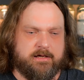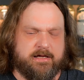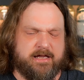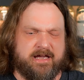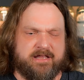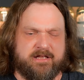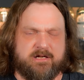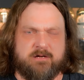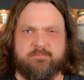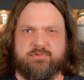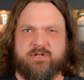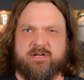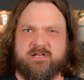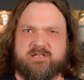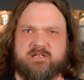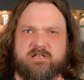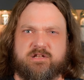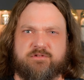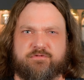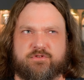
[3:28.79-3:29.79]
Yeah, the
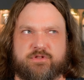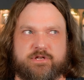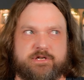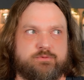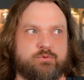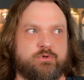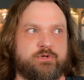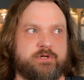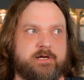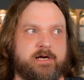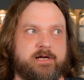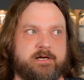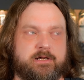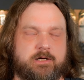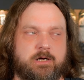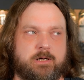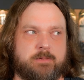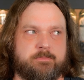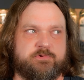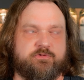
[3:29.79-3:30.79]
complexity for this really kind
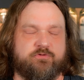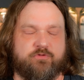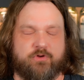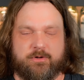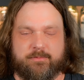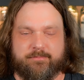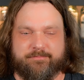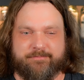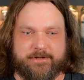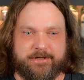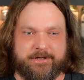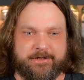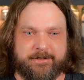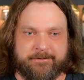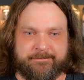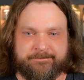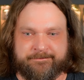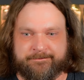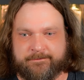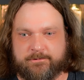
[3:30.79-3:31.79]
of comes from
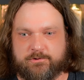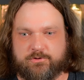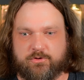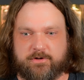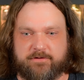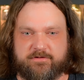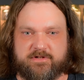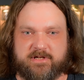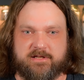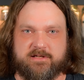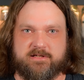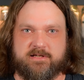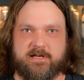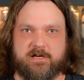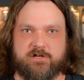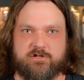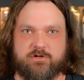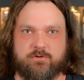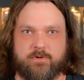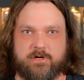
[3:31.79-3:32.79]
the sort of
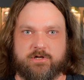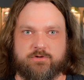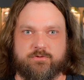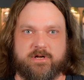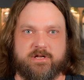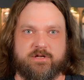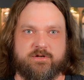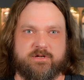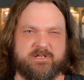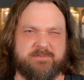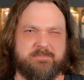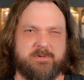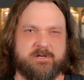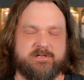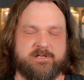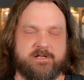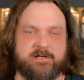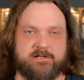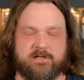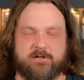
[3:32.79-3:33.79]
sensation range, right? You can
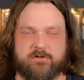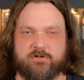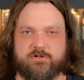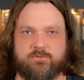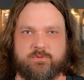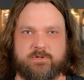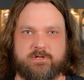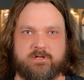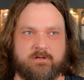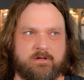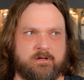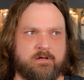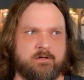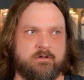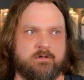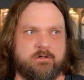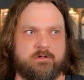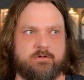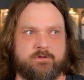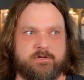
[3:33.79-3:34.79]
smell things that are sweet.
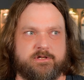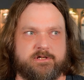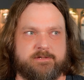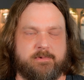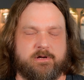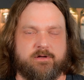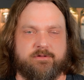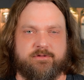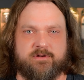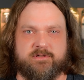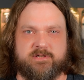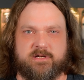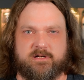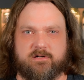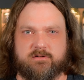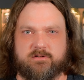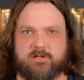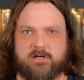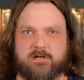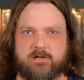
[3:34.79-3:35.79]
You can smell things that
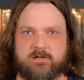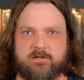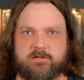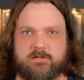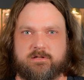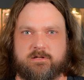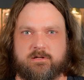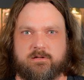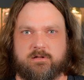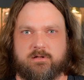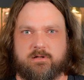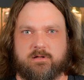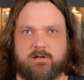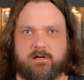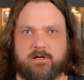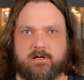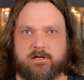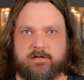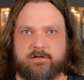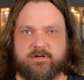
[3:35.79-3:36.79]
are tart.
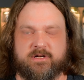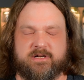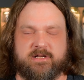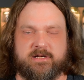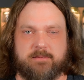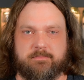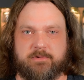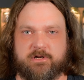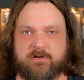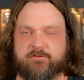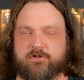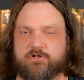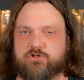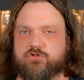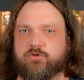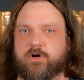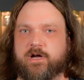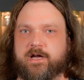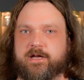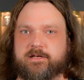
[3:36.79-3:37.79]
You're getting a bit of a
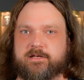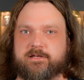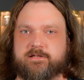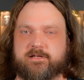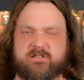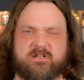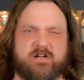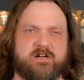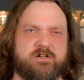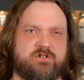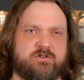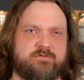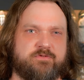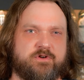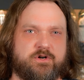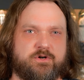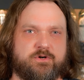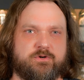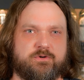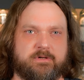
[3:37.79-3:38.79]
dryness, a touch of
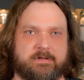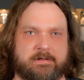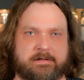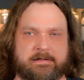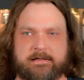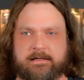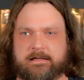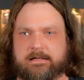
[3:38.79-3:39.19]
oak.